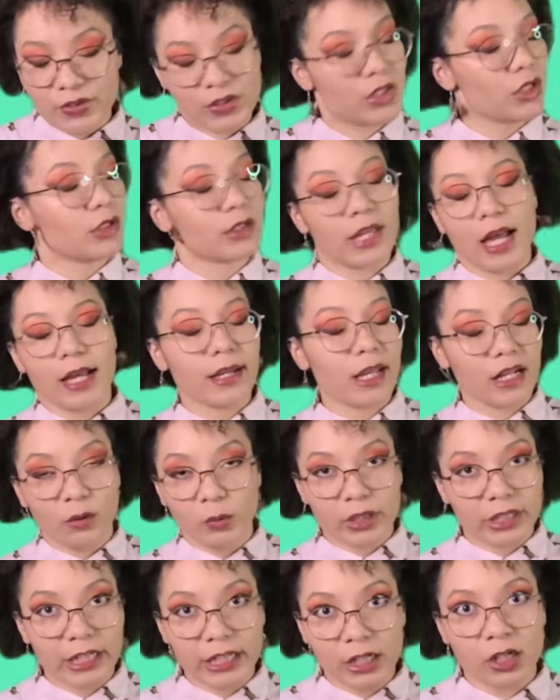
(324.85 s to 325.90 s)
still not
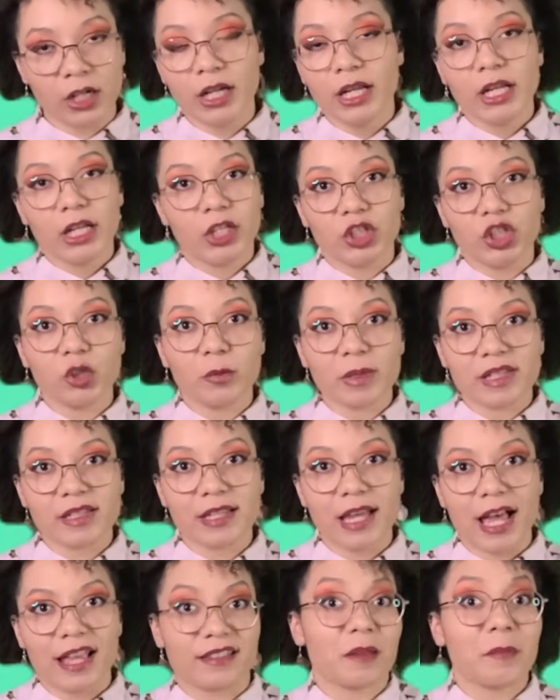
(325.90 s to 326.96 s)
anywhere near human
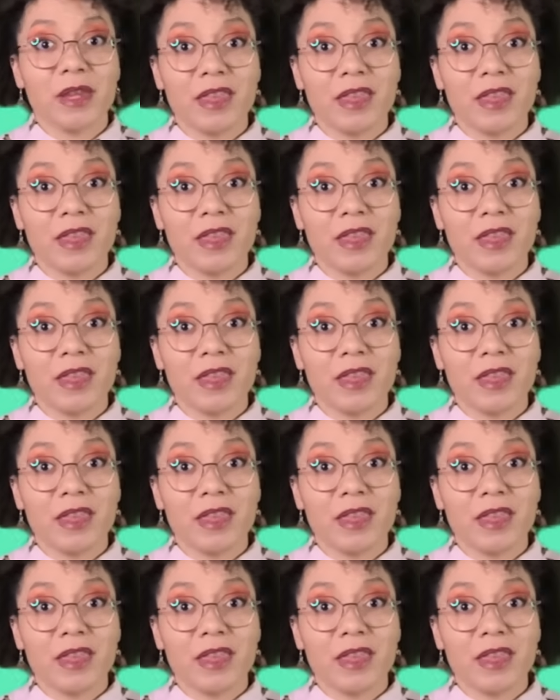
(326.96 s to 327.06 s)
size.